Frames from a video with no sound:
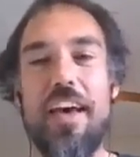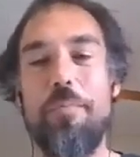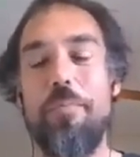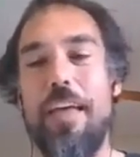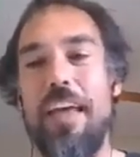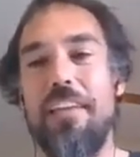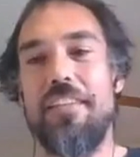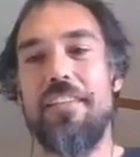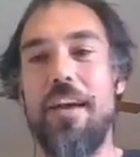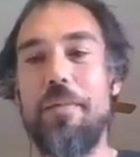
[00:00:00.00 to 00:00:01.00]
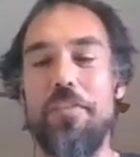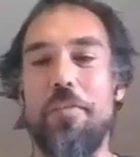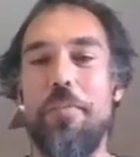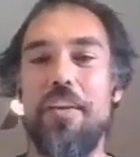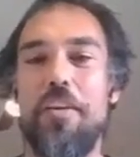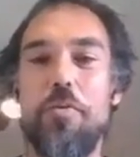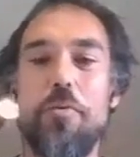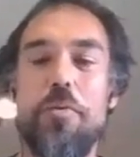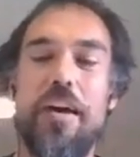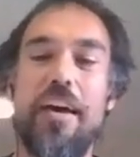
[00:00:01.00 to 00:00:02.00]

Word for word: Um, and I'm assuming you,